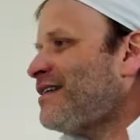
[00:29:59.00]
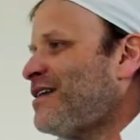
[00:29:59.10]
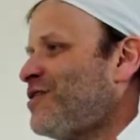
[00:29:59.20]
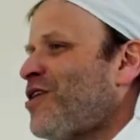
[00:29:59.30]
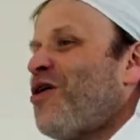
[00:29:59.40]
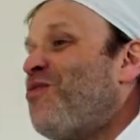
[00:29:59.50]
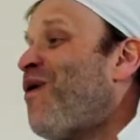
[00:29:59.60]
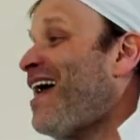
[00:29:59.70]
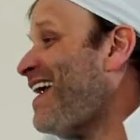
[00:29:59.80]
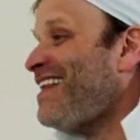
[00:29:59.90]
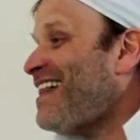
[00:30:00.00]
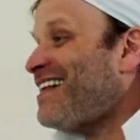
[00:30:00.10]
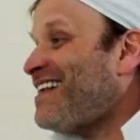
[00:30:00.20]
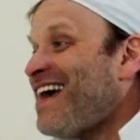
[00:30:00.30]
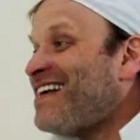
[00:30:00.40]
So there's no way
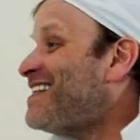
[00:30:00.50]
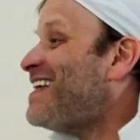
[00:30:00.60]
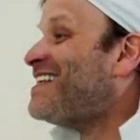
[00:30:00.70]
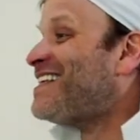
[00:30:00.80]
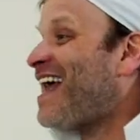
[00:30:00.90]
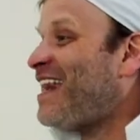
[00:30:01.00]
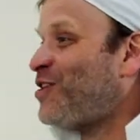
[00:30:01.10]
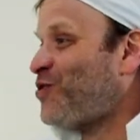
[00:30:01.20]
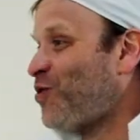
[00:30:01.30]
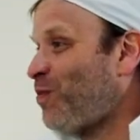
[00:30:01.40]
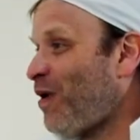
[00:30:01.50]
that T H C is getting into your